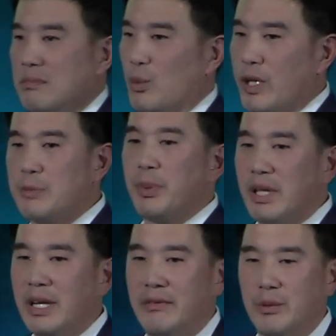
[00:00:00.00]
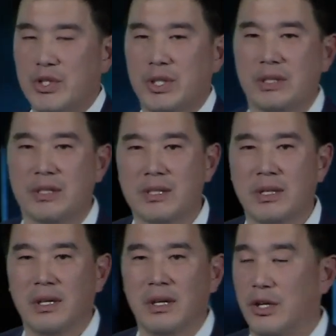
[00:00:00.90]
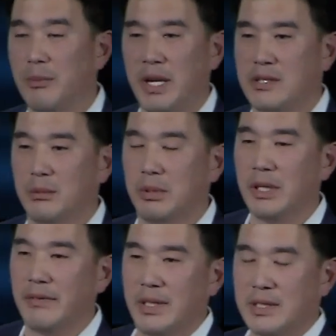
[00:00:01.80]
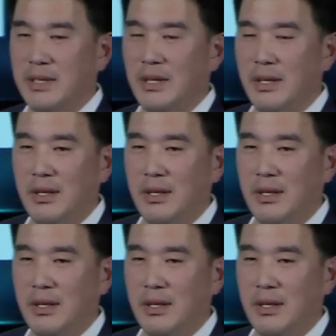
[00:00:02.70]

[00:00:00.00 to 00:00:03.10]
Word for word: once believed, which is, and you may still believe this,